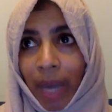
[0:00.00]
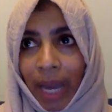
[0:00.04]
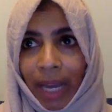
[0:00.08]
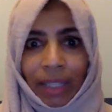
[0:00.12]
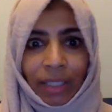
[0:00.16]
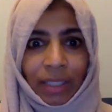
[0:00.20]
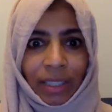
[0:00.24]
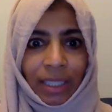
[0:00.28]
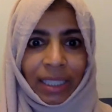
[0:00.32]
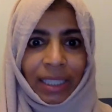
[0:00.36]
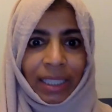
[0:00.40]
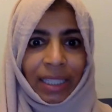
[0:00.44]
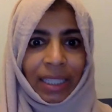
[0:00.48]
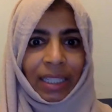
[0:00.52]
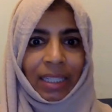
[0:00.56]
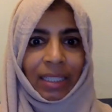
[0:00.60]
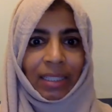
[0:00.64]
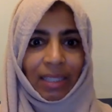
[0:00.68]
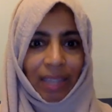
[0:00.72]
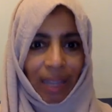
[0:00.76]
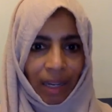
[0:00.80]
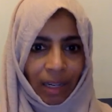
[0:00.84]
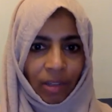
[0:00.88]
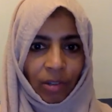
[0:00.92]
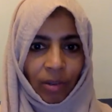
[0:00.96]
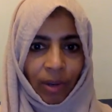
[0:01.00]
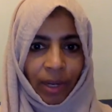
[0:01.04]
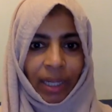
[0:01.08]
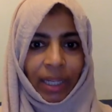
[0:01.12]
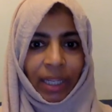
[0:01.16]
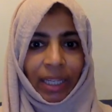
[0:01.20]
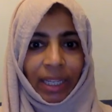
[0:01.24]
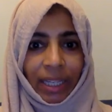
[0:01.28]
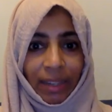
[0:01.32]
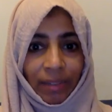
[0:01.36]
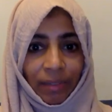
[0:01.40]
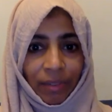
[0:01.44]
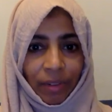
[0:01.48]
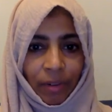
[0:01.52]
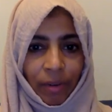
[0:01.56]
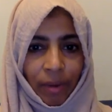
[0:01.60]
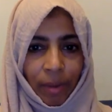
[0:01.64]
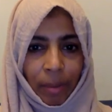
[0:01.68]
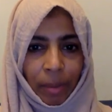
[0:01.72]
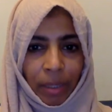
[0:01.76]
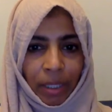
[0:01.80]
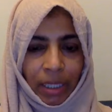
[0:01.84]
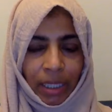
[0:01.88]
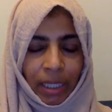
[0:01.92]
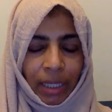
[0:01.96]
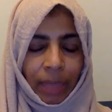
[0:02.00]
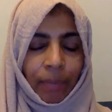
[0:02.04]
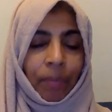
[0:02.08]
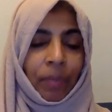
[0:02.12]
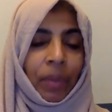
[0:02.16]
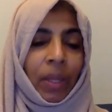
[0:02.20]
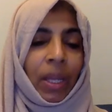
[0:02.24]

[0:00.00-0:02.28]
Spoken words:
actually is a great liver remedy,